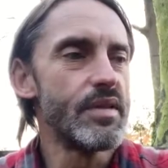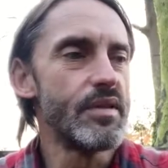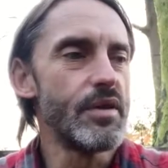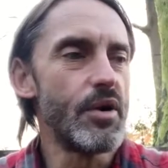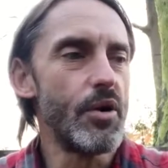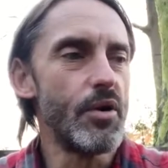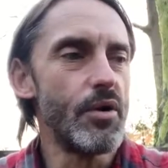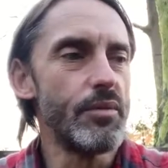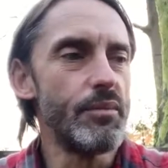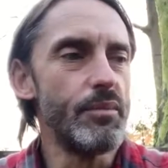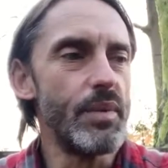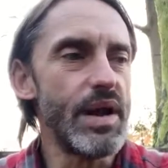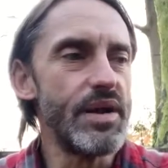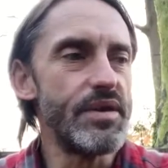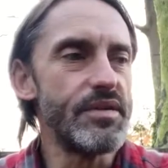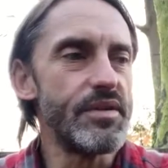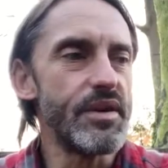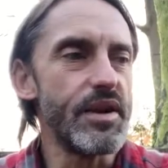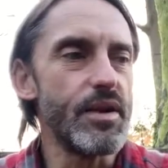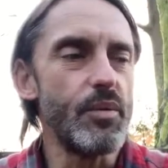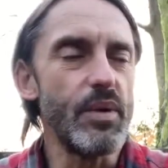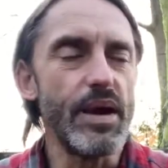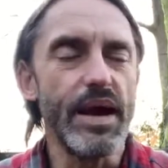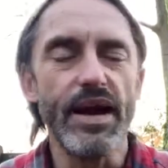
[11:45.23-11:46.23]
On
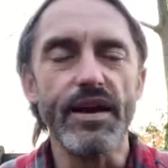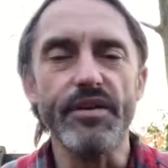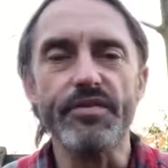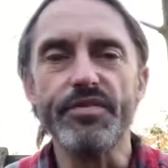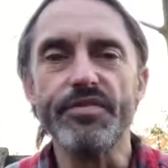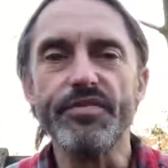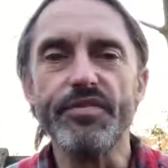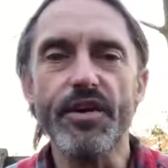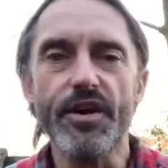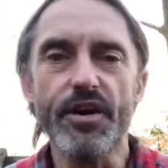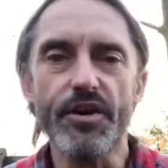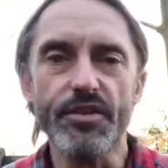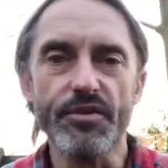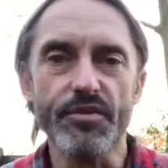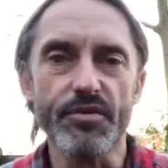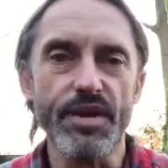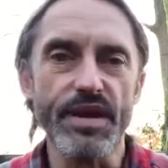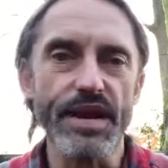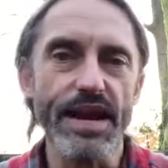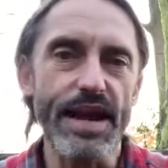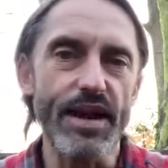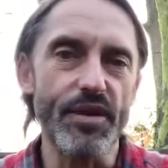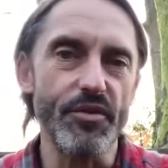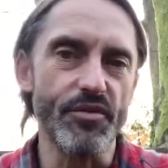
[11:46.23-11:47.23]
Monday we had further
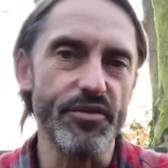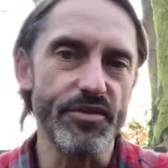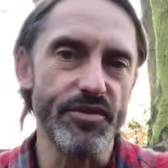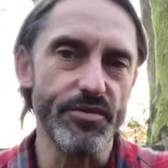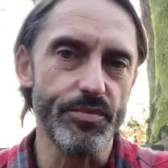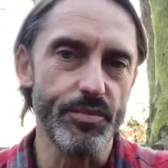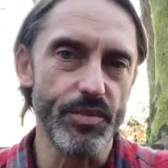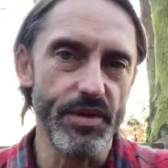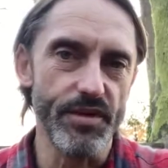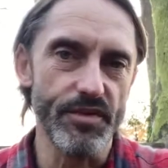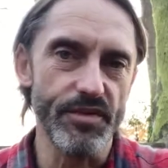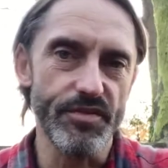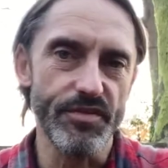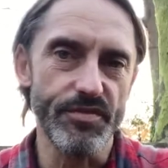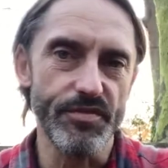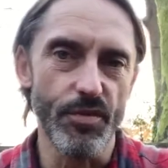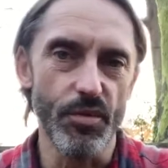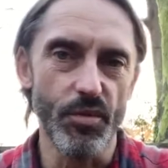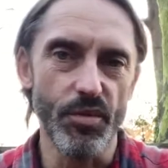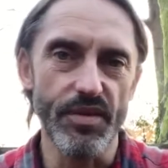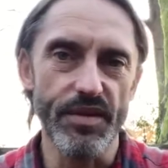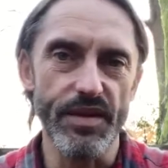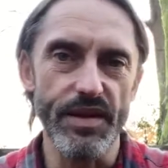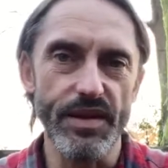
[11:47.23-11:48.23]
announcements
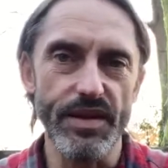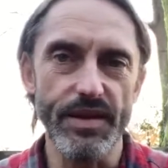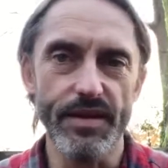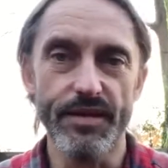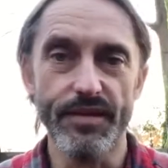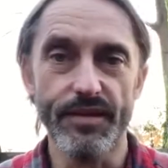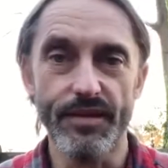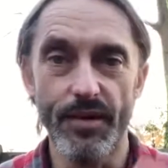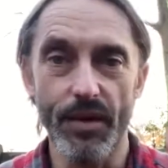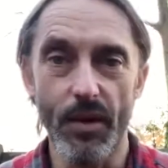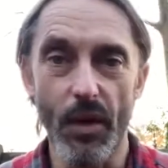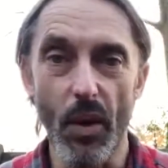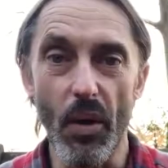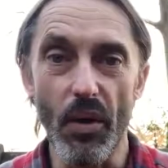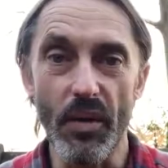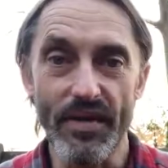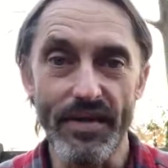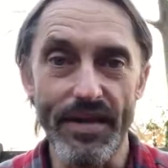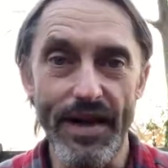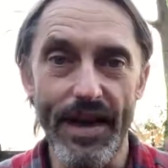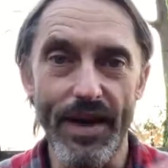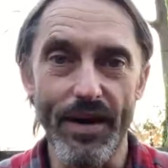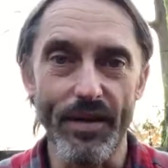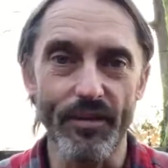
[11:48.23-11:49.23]
for the
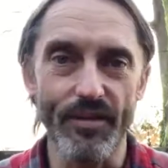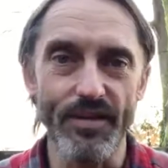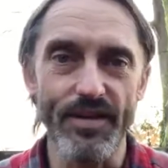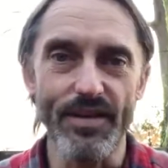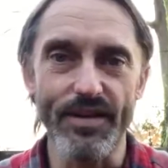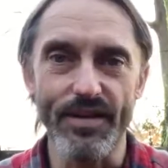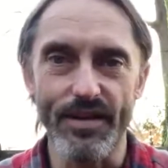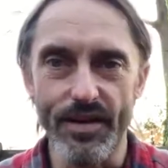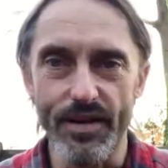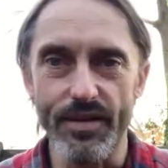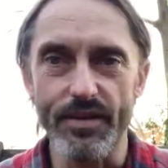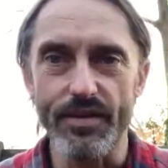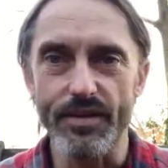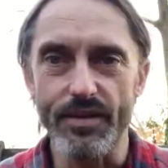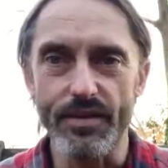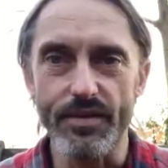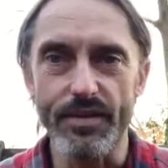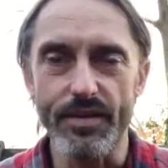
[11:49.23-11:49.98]
lockdown, you know, the,